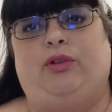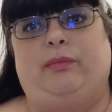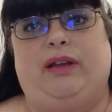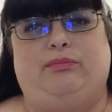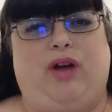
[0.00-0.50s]
would
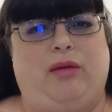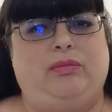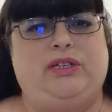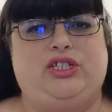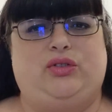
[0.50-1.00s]
have been
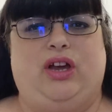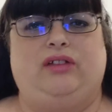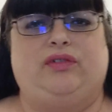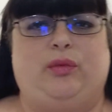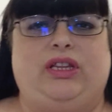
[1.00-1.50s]
probably too
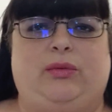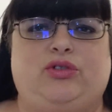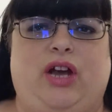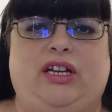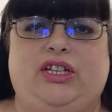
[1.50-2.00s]
young for what they were
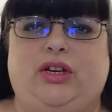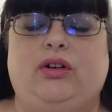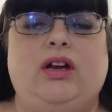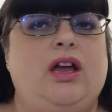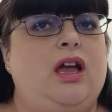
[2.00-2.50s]
trying to do.